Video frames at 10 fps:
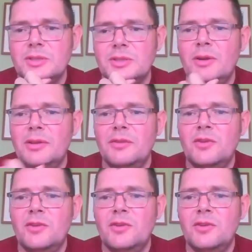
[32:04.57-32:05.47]
They
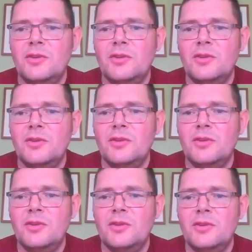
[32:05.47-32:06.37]
cost me so
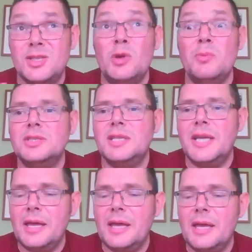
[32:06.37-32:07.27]
much to get
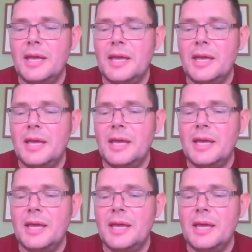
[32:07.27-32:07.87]
them to